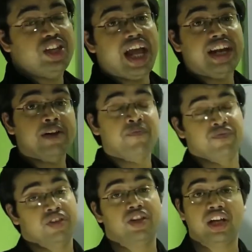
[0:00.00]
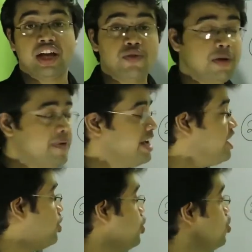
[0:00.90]
then there will
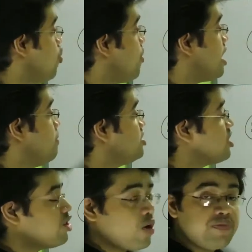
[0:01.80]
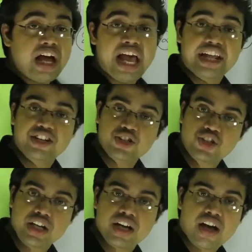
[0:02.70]
be no emission of the
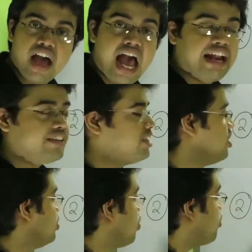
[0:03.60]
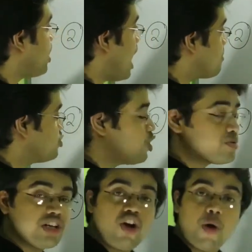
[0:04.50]
energy and not
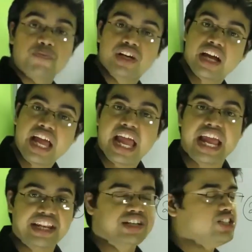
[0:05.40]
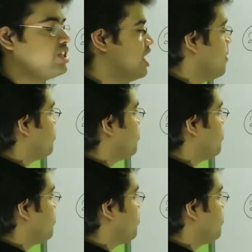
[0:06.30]
absorption of the energy.